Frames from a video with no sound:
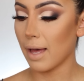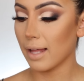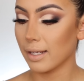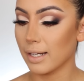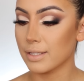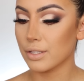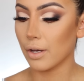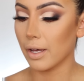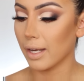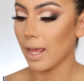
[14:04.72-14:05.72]
palette. It's
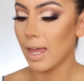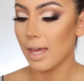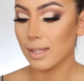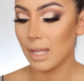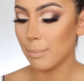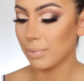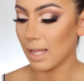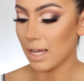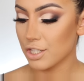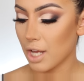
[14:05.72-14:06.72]
got the
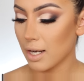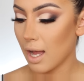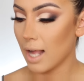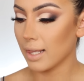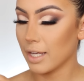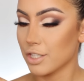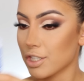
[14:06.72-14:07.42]
blush and highlight